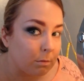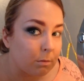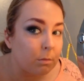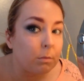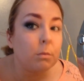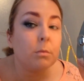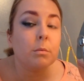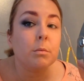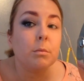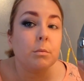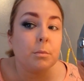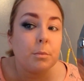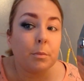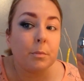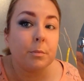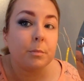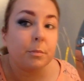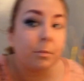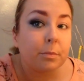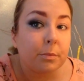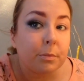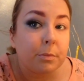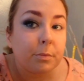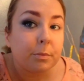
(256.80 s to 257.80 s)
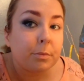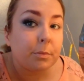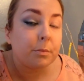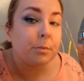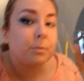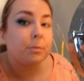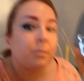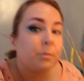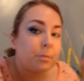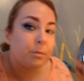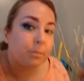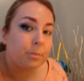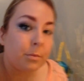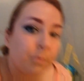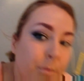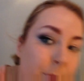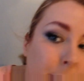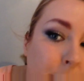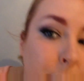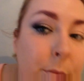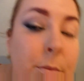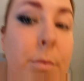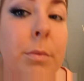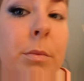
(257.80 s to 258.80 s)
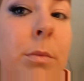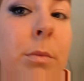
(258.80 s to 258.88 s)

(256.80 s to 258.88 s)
dragging that up to the